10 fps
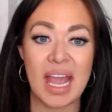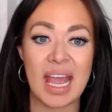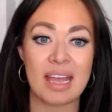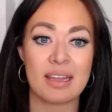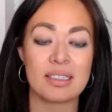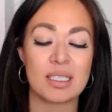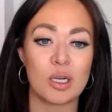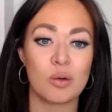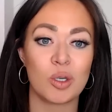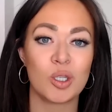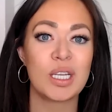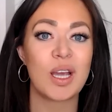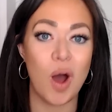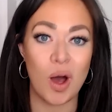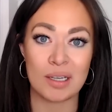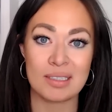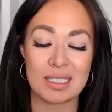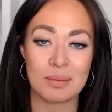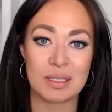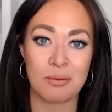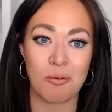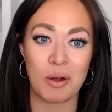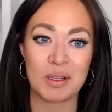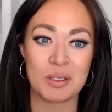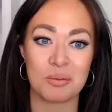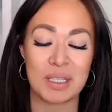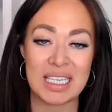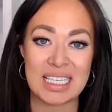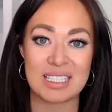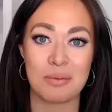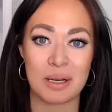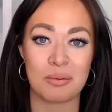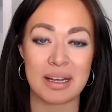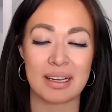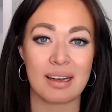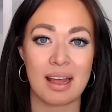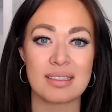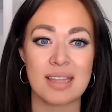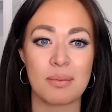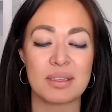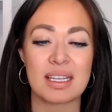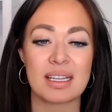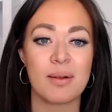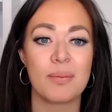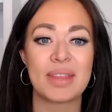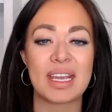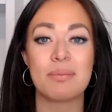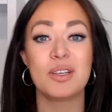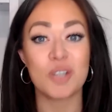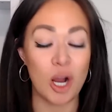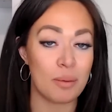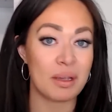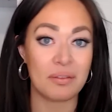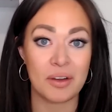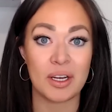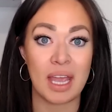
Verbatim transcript: And, you know, early on, dismissive avoidants, a really easy way to recognize them is that they can be charming and very